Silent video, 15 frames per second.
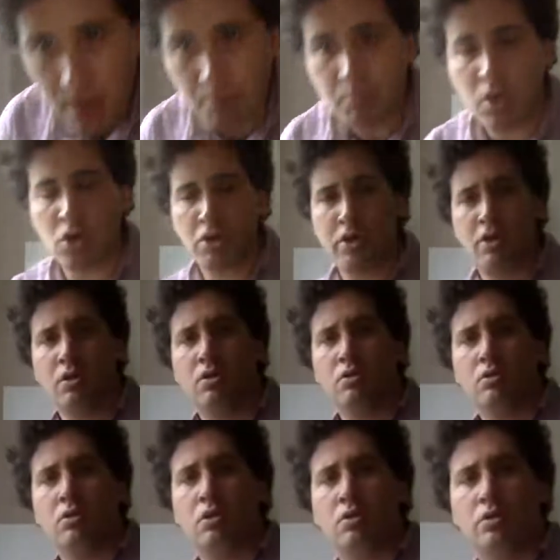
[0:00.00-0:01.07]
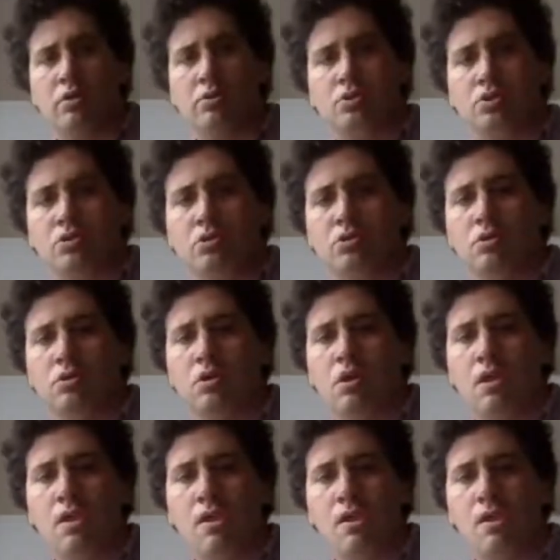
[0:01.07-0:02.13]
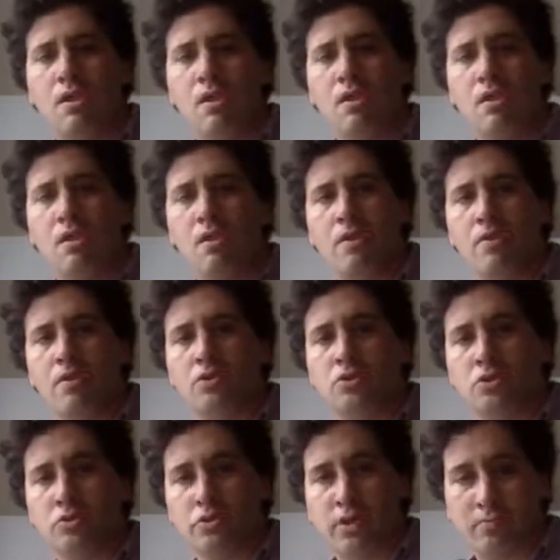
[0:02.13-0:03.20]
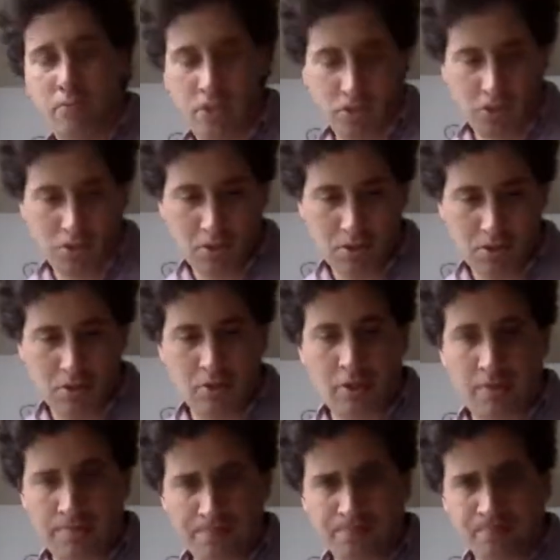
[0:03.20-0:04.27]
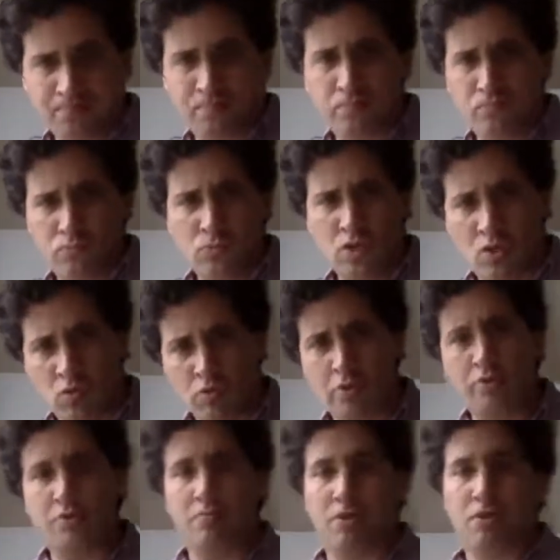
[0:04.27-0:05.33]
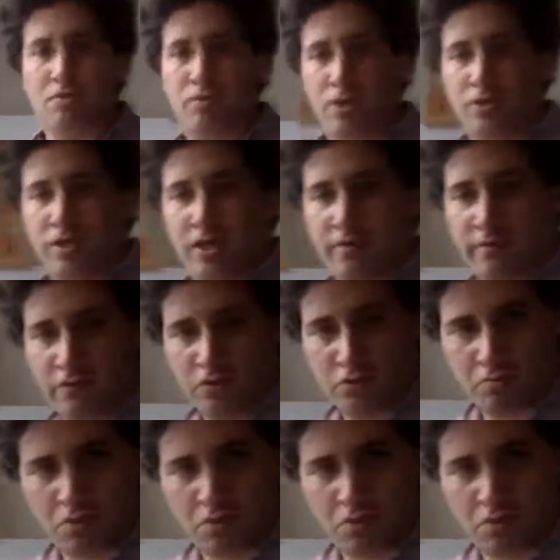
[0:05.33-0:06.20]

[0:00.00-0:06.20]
Mark Carnage? I'm not sure what that means. Okay. Don't worry too much about that for your